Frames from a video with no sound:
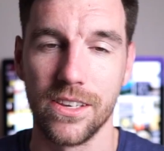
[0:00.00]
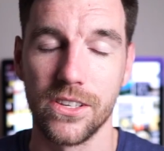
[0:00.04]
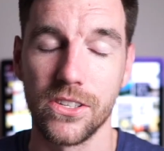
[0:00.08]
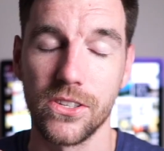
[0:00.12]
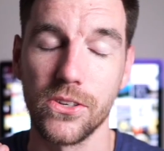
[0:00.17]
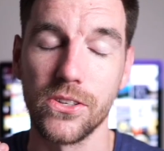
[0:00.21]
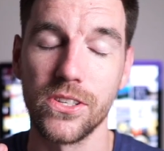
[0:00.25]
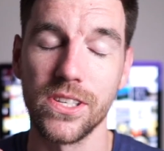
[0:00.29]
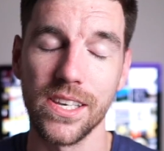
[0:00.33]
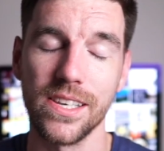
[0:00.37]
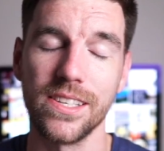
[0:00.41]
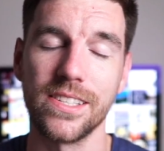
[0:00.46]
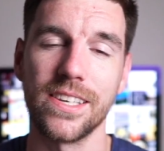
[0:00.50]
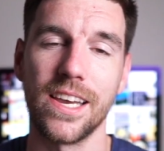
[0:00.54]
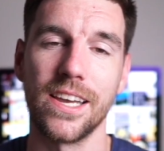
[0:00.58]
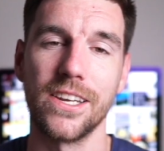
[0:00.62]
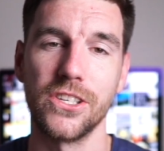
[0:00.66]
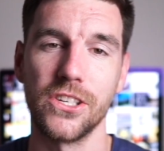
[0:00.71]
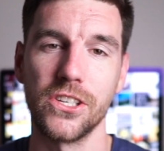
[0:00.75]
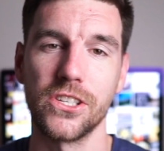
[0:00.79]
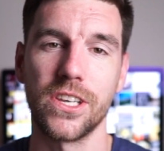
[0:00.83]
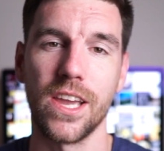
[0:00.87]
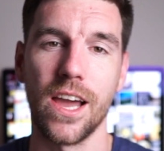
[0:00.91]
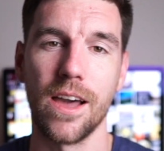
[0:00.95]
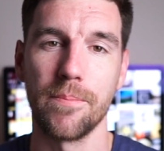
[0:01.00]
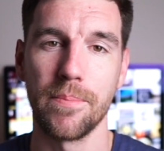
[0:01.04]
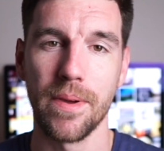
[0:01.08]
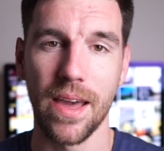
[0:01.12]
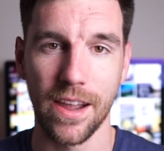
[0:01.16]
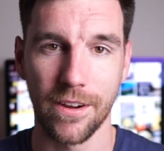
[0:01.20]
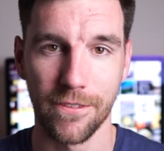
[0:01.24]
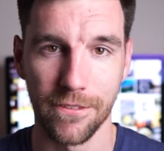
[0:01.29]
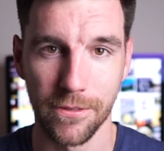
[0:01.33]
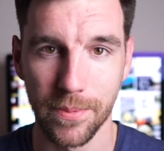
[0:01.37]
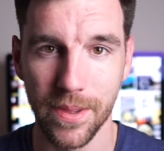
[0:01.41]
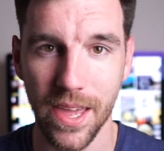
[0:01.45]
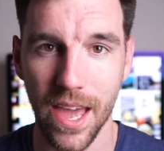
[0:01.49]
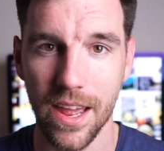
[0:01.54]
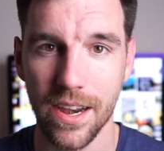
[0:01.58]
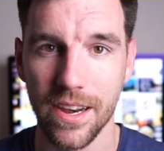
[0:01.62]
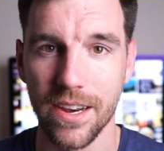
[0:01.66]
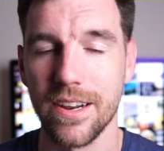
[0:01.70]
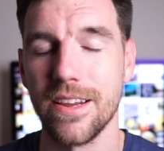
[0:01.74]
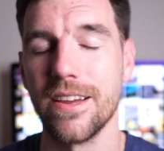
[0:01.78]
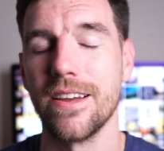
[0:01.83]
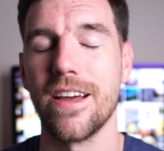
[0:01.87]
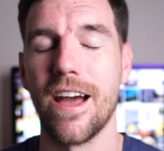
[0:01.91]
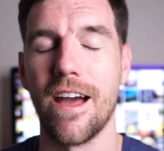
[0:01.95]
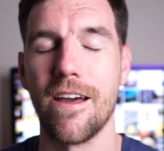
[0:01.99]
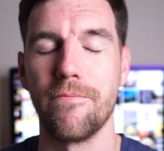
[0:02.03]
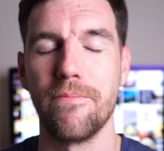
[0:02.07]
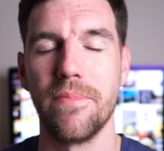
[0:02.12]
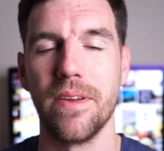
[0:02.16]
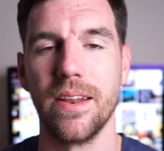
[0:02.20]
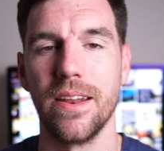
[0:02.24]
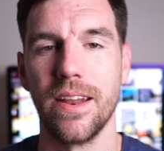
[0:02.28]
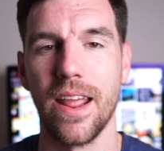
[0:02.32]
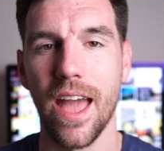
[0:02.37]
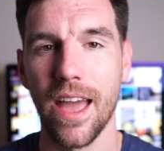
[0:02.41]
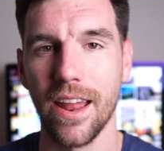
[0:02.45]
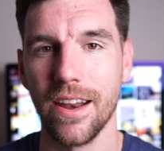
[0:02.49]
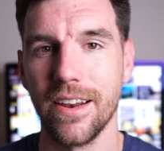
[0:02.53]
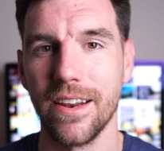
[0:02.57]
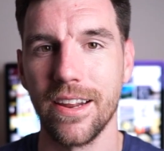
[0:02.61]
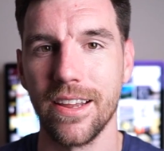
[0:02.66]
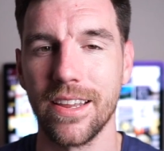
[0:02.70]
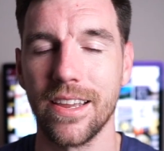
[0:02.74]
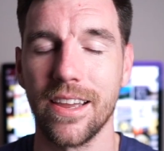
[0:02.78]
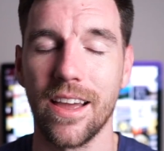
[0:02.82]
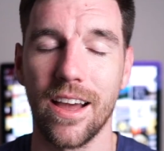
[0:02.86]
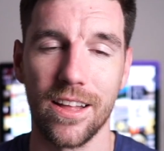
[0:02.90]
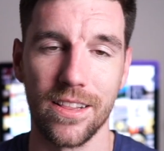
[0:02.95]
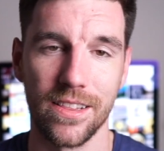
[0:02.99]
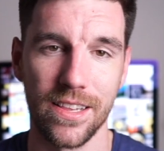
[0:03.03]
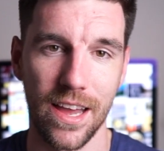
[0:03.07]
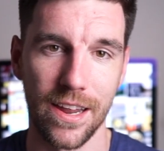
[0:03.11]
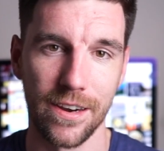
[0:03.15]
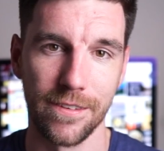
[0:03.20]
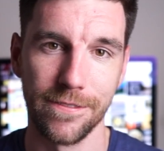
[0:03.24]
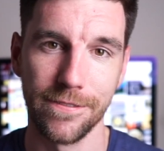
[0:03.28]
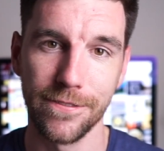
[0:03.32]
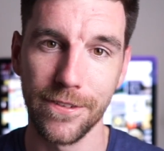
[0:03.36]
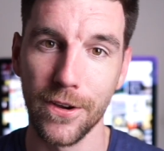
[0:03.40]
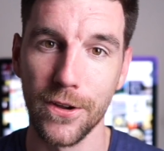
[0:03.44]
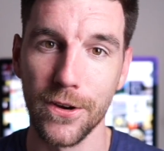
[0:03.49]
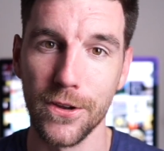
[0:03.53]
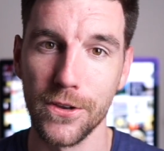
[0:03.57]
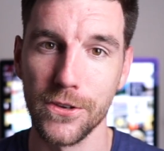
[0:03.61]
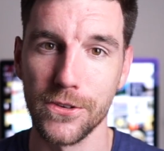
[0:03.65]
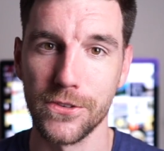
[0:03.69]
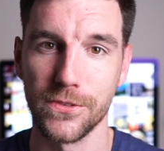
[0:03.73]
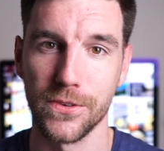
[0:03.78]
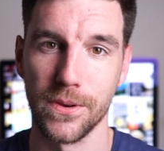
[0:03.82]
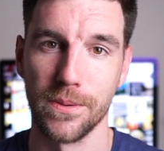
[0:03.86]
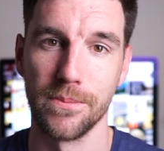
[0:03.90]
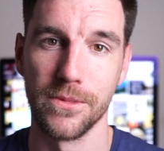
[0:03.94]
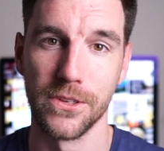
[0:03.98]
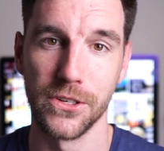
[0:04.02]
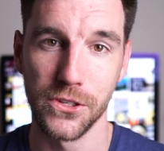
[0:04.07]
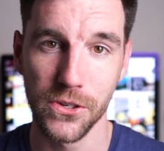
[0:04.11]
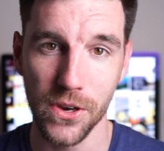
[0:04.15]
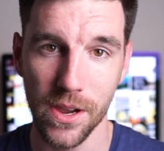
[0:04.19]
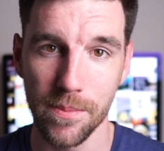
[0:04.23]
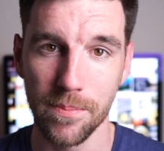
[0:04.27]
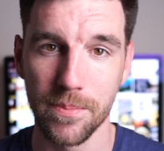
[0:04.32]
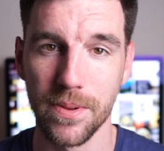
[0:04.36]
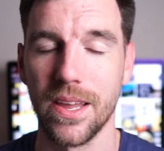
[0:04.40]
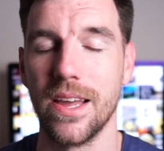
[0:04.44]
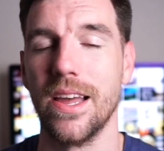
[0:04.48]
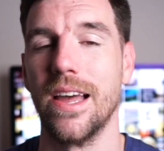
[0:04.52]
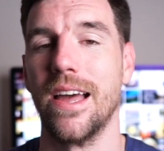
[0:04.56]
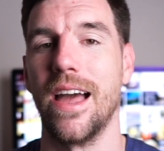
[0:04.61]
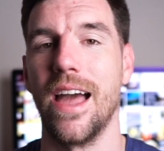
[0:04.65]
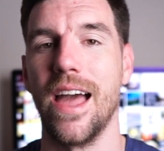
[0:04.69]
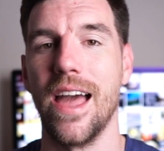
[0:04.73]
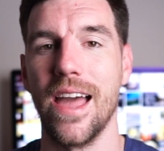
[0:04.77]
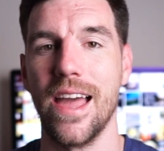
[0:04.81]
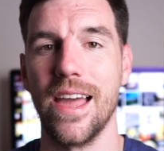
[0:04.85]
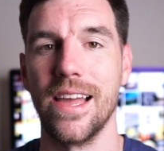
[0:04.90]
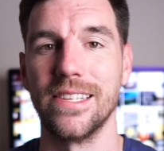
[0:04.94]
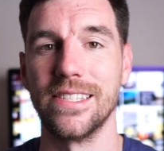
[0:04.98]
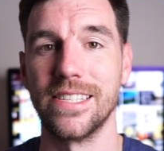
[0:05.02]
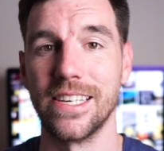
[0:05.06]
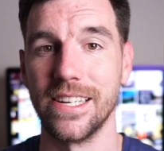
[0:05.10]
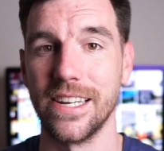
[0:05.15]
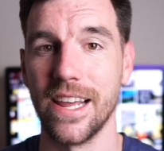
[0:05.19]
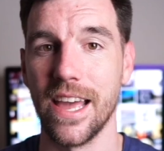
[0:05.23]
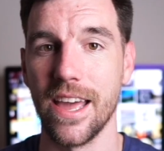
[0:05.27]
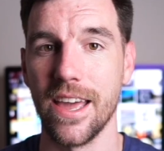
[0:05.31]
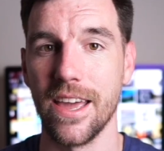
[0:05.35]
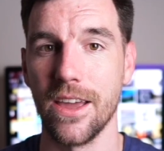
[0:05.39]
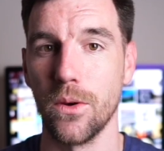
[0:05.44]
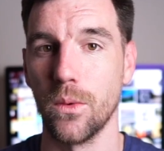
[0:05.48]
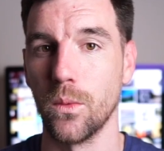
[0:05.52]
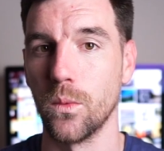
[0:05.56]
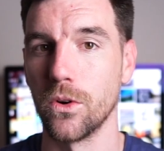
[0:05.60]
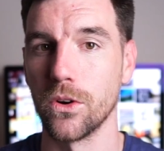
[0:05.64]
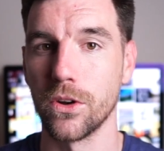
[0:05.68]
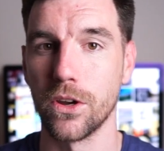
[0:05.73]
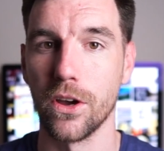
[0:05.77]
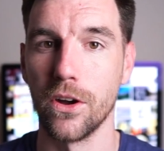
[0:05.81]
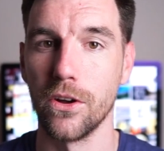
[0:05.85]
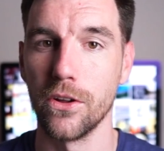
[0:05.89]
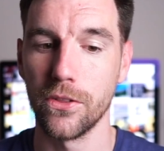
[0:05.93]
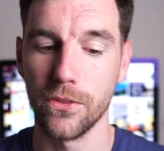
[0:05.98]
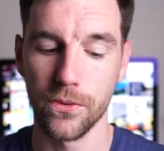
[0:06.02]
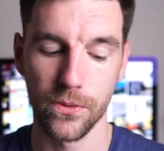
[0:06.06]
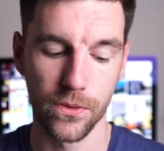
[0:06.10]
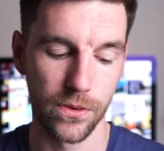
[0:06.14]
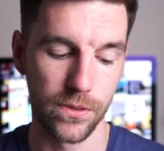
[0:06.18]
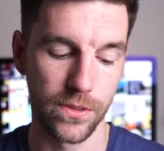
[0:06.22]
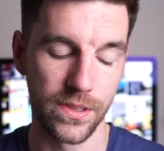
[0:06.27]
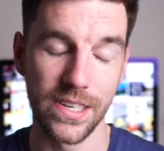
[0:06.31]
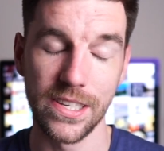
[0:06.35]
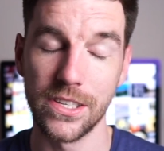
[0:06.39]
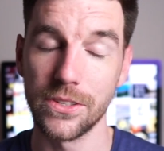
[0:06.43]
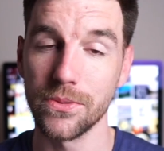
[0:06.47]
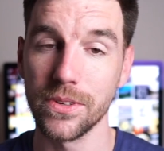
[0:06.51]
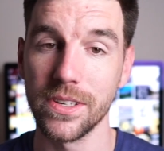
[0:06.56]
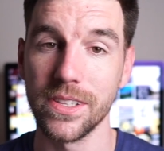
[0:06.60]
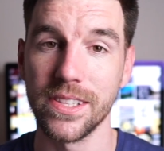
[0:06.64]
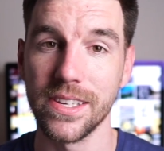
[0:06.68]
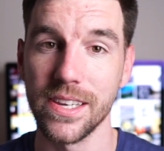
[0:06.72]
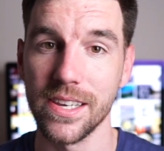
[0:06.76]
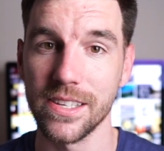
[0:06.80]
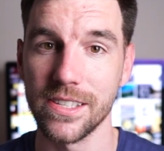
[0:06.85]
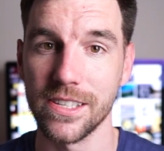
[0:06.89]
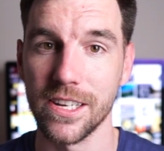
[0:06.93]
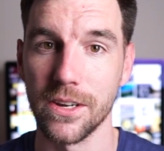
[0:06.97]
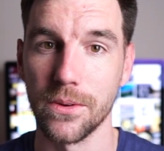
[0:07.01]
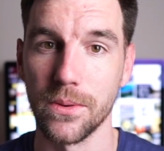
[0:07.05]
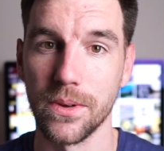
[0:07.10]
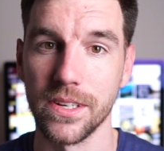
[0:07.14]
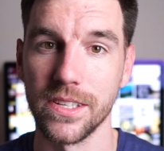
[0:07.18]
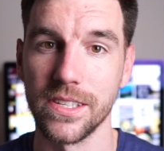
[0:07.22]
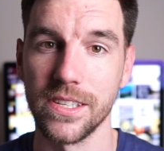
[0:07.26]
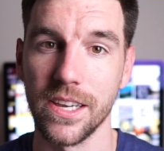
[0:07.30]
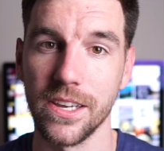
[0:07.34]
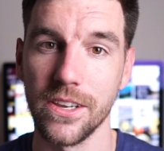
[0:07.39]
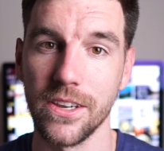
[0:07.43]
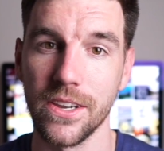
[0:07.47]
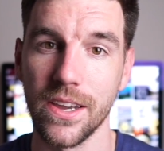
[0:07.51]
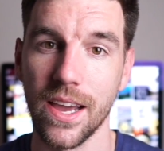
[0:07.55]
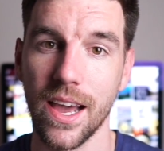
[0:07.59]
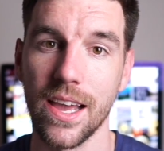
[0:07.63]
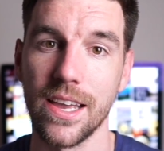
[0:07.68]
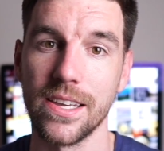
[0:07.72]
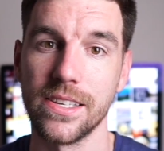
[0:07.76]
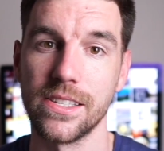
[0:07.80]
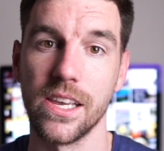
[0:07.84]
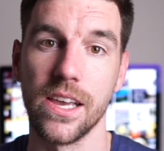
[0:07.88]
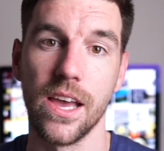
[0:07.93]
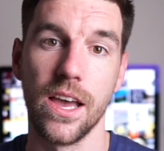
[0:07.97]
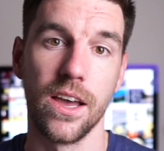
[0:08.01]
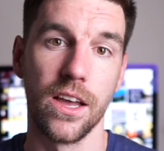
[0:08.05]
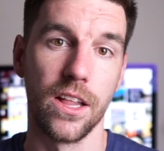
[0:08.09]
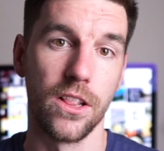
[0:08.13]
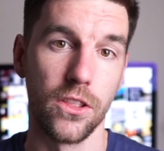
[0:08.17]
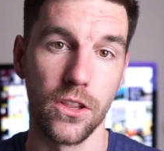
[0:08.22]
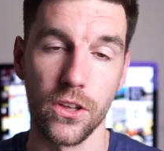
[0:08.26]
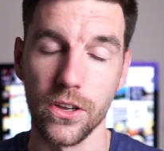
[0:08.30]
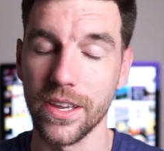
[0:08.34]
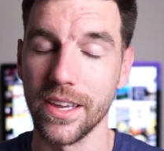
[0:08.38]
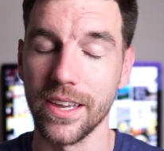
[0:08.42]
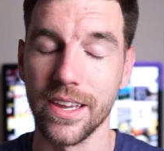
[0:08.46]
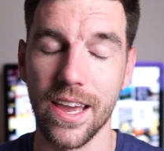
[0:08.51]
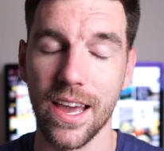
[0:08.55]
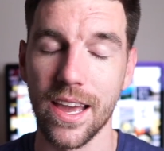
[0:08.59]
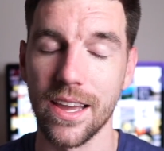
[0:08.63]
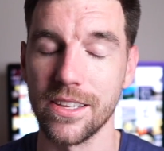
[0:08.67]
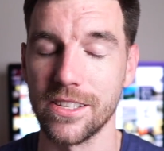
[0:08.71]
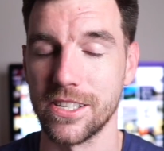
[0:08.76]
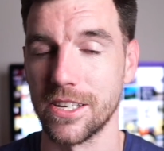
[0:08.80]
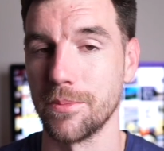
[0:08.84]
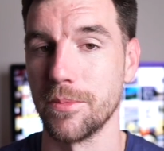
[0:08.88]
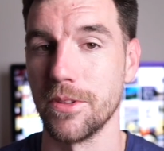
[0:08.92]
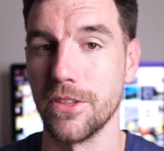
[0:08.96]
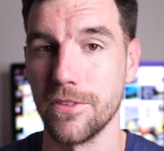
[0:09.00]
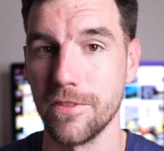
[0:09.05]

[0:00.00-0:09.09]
So since I just got back from Canada, I've been editing a lot of photos from the trip and today we'll go through these three things that I want to tell you guys looking at some of